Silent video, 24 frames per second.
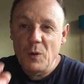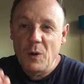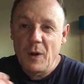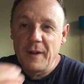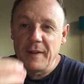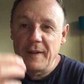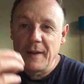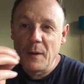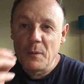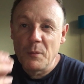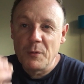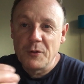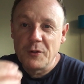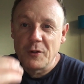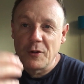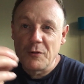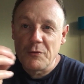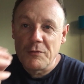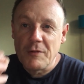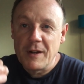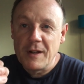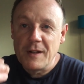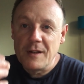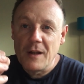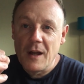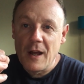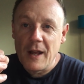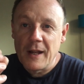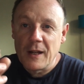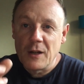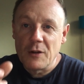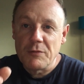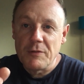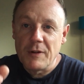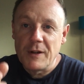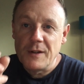like there was a
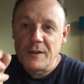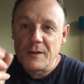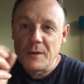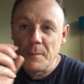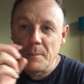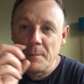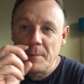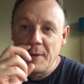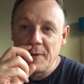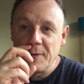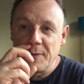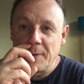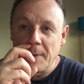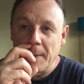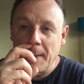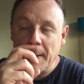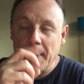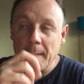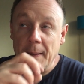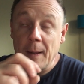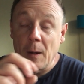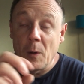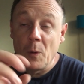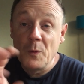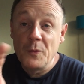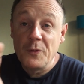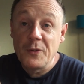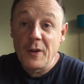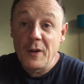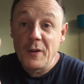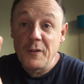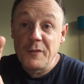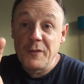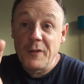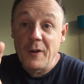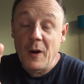ingredient missing, and it
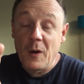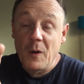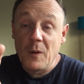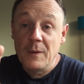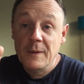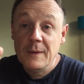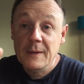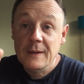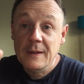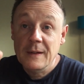also felt